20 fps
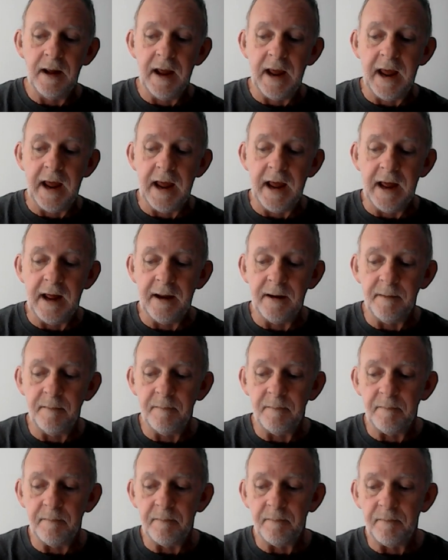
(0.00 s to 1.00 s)

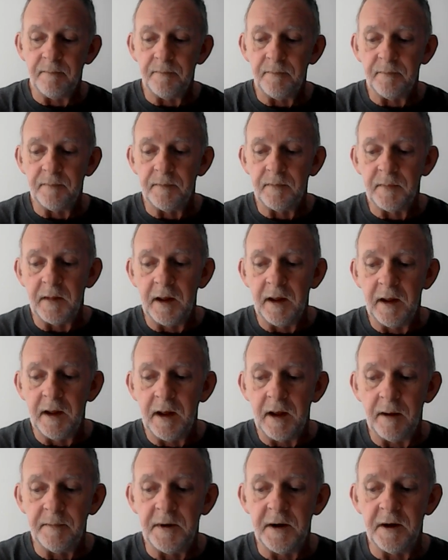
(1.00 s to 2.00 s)
And
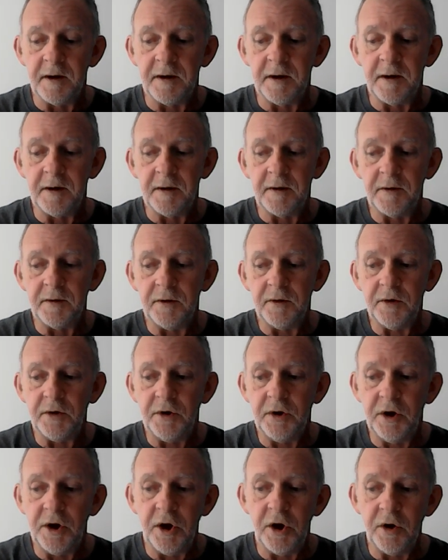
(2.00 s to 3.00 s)
I'm going to
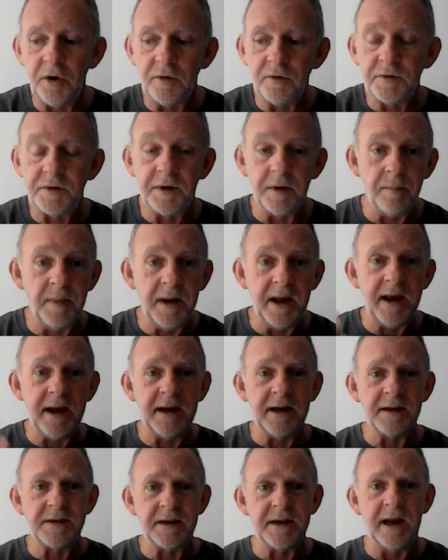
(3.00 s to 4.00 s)
use the
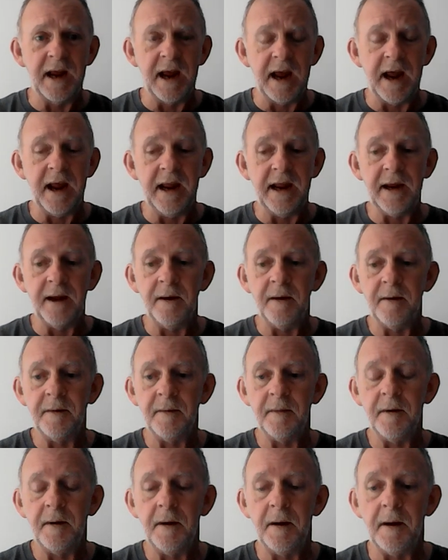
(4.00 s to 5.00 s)
biggest gang
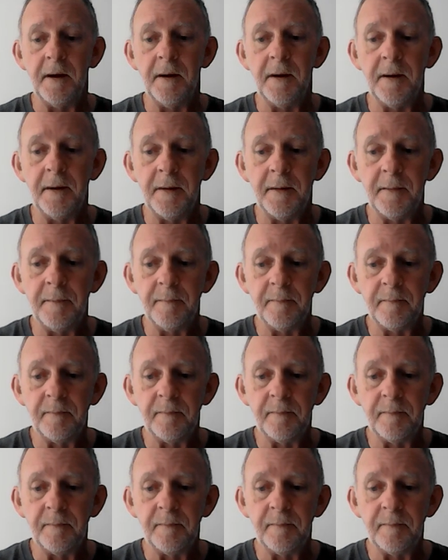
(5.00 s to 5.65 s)
and